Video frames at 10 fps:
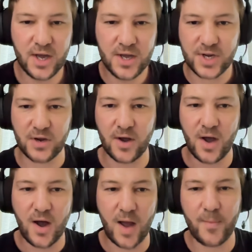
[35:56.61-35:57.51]
So
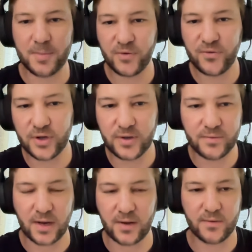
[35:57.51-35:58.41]
I might prefer
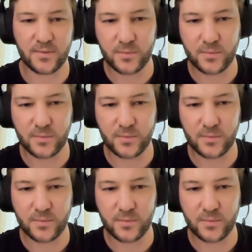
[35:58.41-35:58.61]
like